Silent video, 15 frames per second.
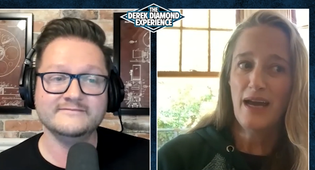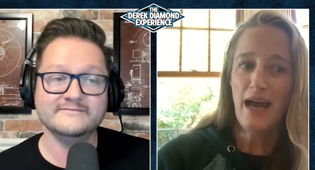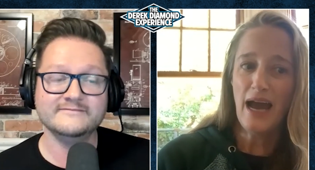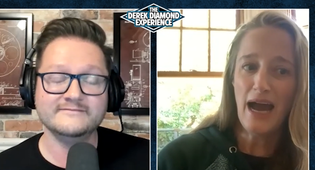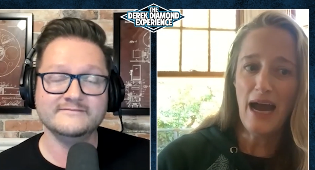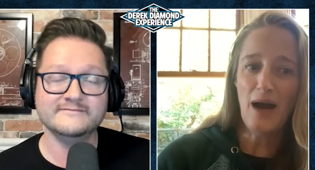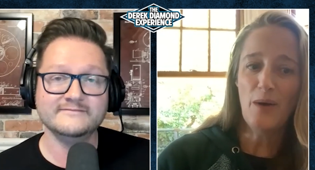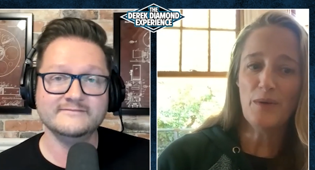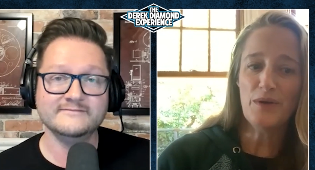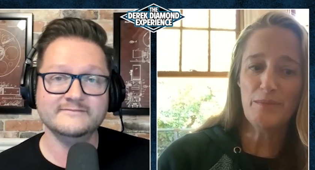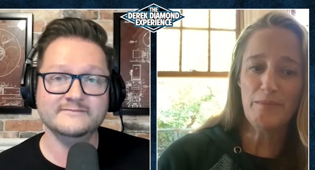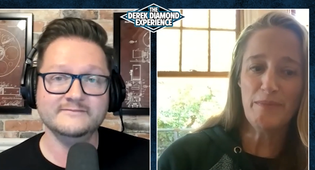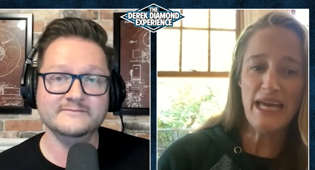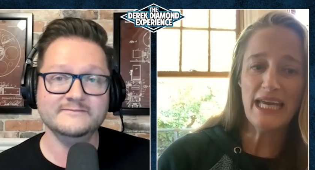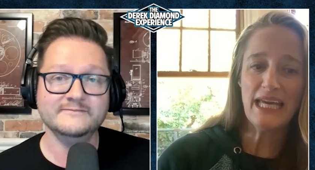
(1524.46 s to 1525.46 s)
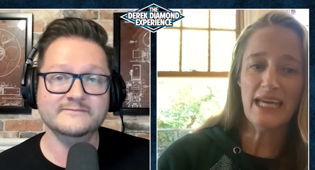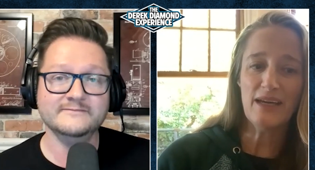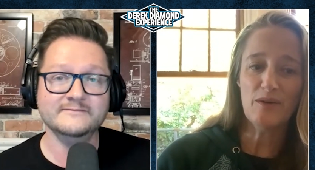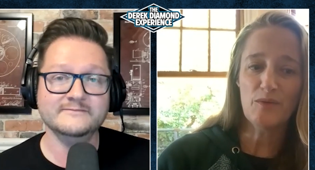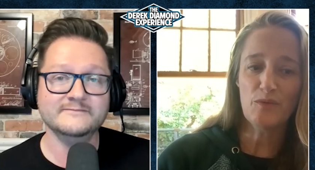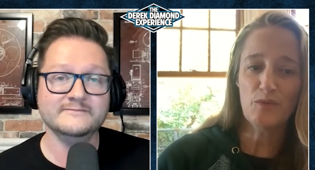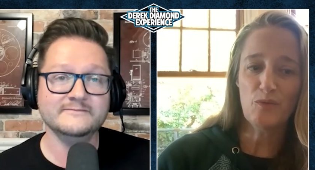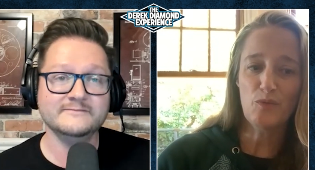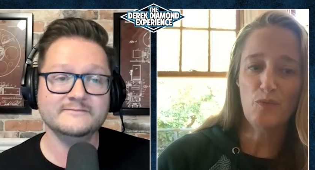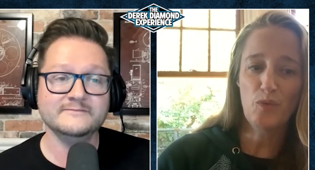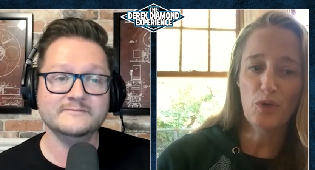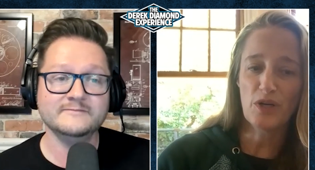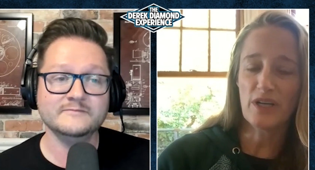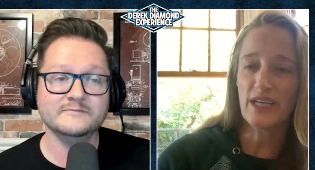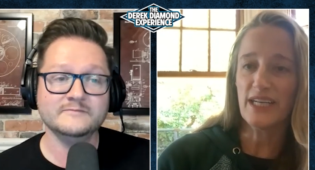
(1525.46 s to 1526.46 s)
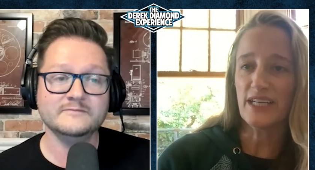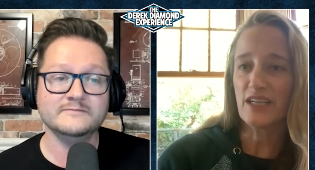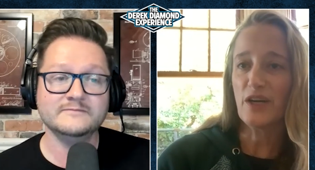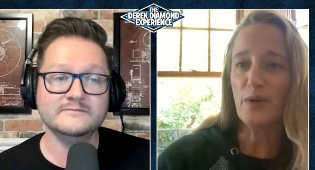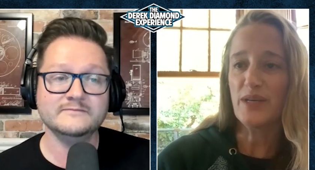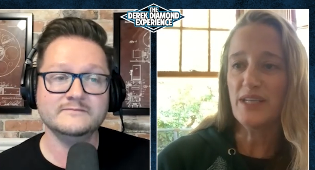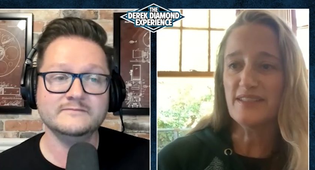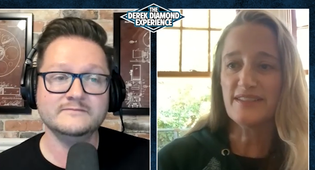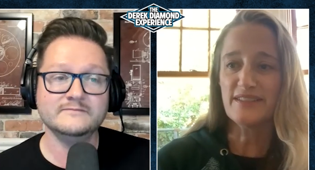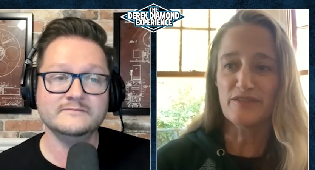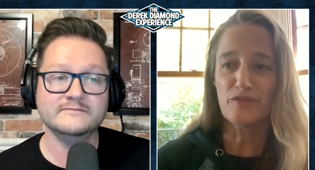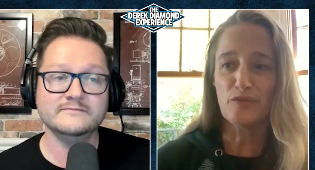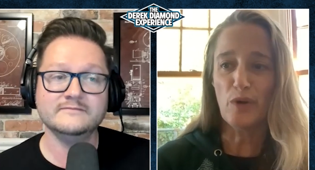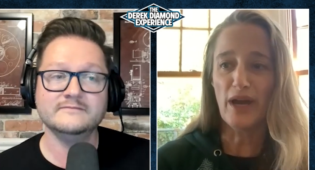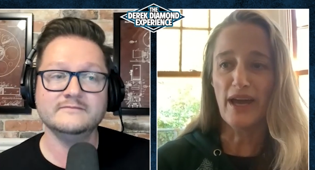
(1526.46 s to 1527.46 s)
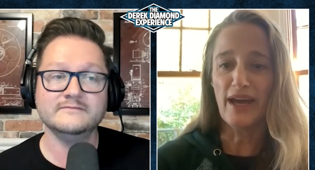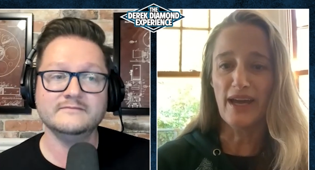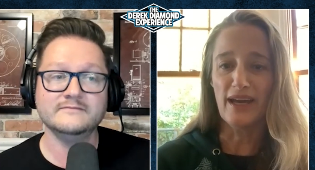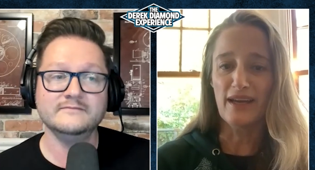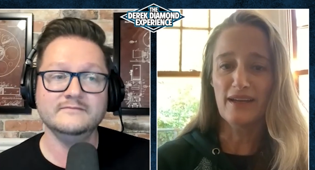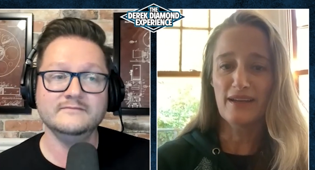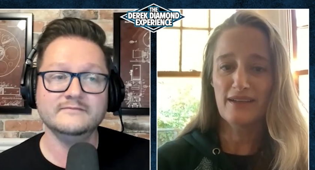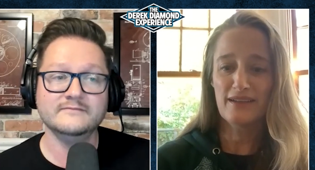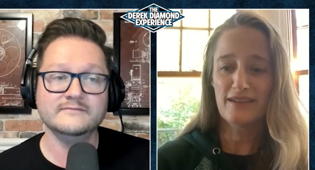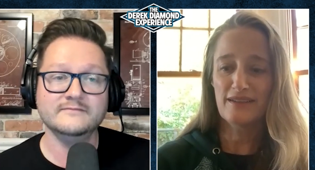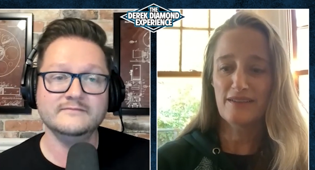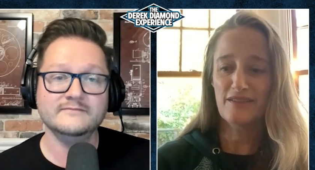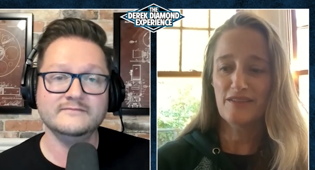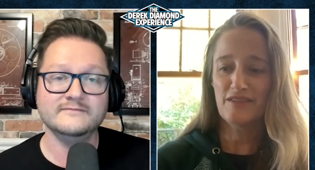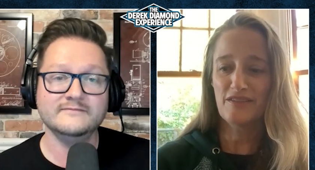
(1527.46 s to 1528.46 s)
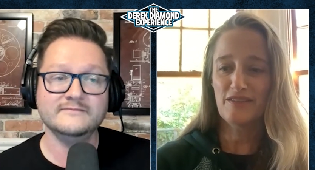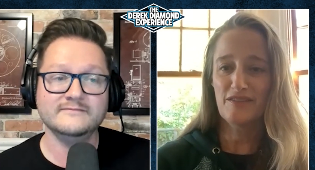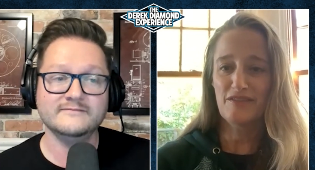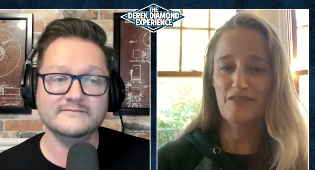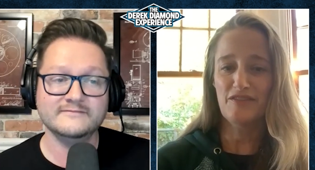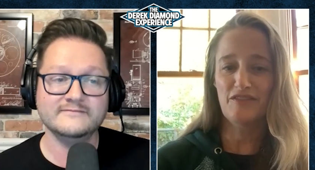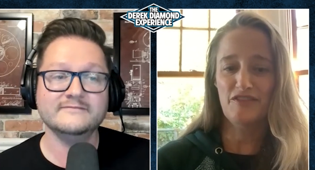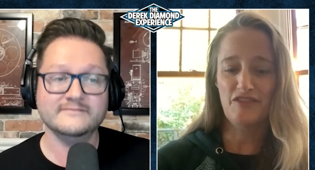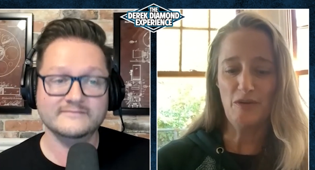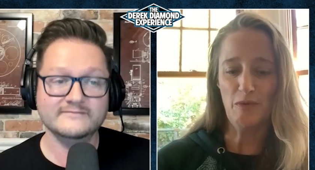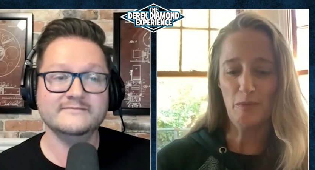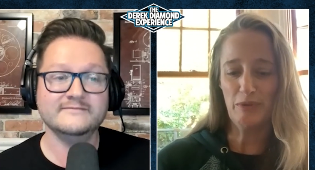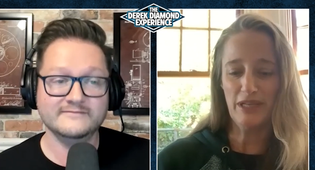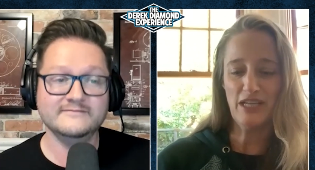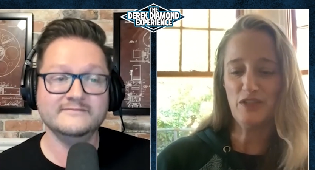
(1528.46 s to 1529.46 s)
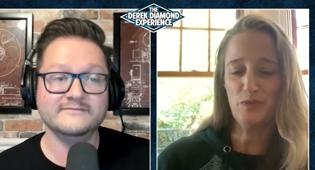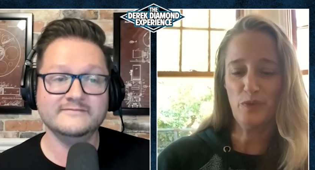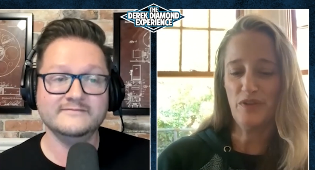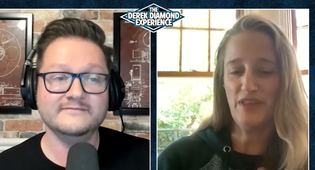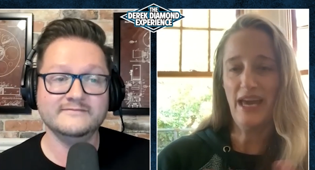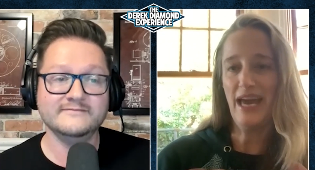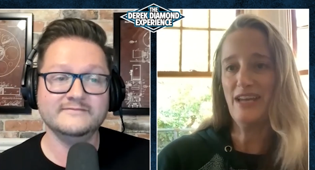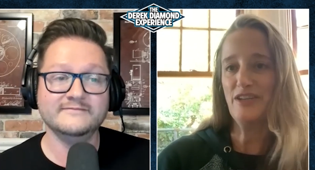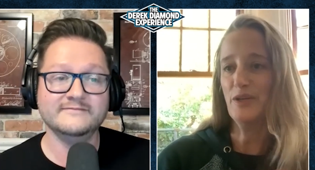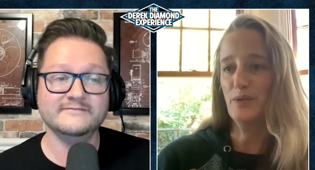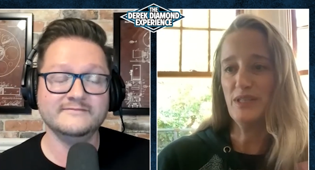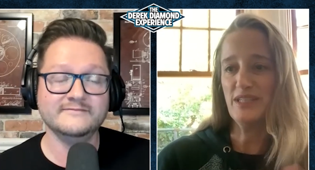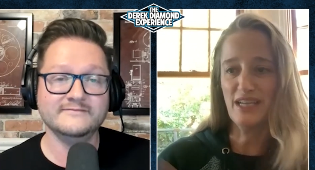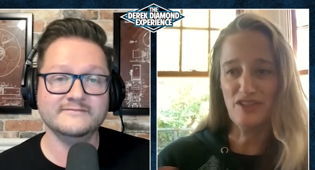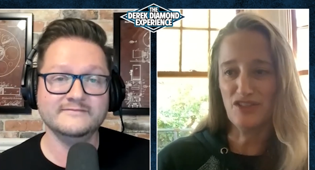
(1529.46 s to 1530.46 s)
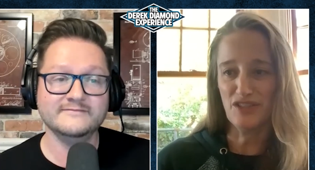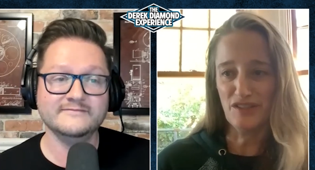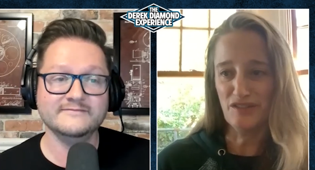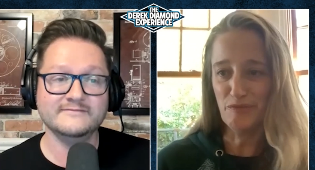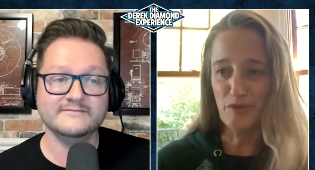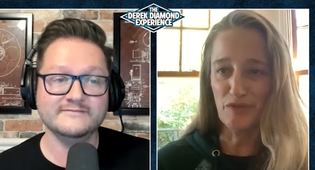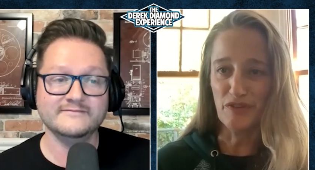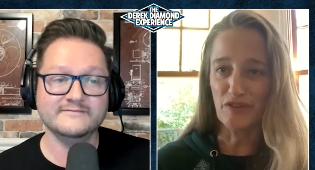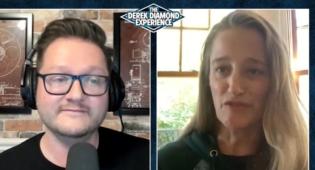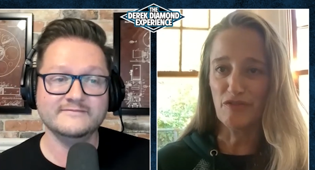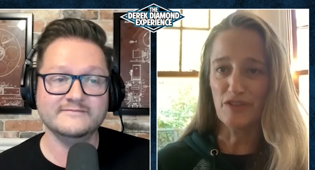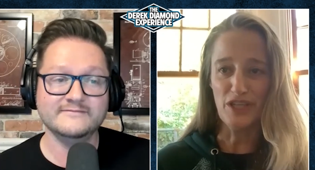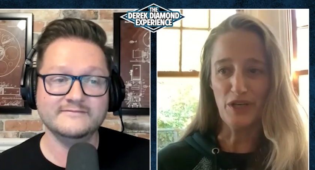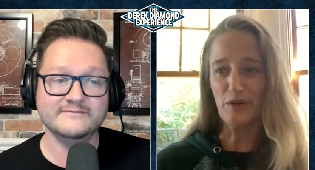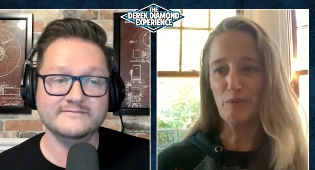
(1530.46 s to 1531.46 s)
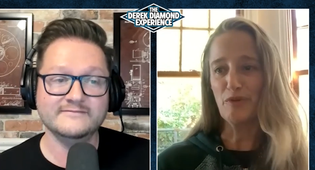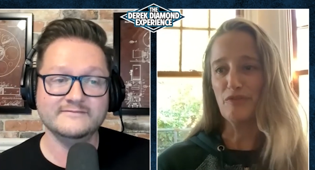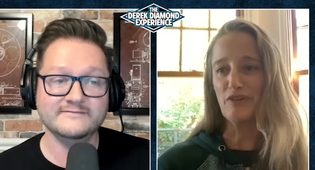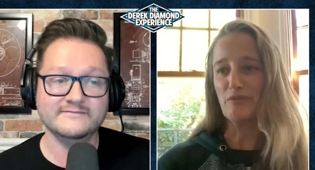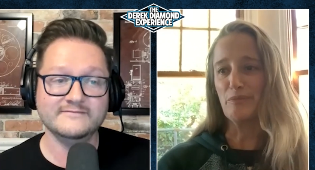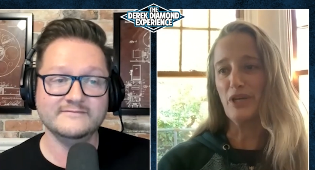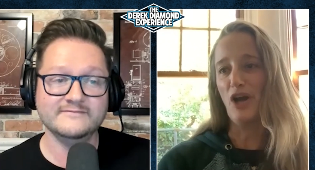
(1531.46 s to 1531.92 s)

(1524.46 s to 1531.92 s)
Speaker 1: how to make it work in a cohesive way from a place where they had no intention of moving, you know, moving